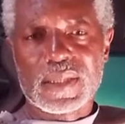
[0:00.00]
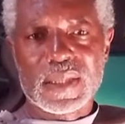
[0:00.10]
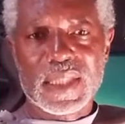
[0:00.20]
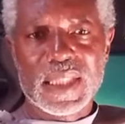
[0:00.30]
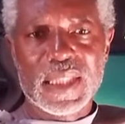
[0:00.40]

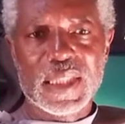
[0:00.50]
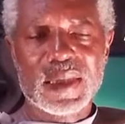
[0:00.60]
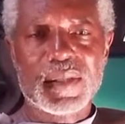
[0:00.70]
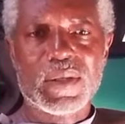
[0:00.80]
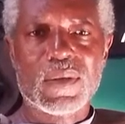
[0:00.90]

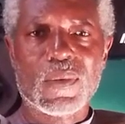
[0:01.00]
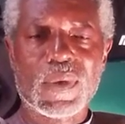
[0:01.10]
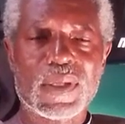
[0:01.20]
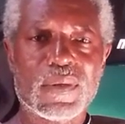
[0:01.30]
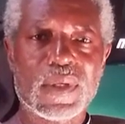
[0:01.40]
Celine,
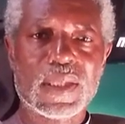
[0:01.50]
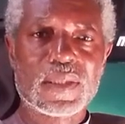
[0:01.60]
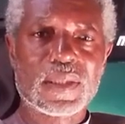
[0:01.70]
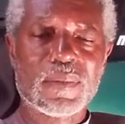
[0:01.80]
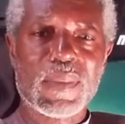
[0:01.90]
whether
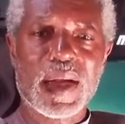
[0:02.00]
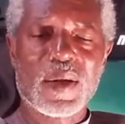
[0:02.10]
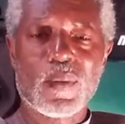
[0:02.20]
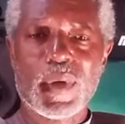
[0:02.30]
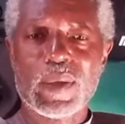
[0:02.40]
it's a
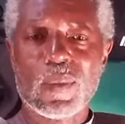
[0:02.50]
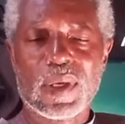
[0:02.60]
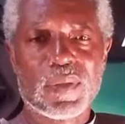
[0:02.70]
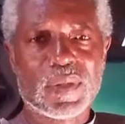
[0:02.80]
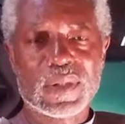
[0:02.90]
Mach 1,
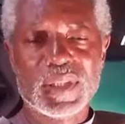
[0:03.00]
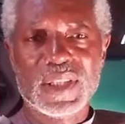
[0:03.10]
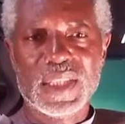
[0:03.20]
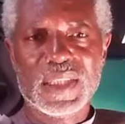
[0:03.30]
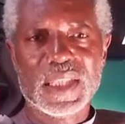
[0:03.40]
whether it's a
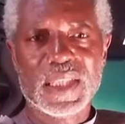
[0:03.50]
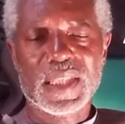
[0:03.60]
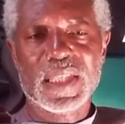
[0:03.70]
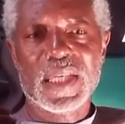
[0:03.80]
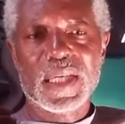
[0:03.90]

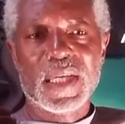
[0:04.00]
GT,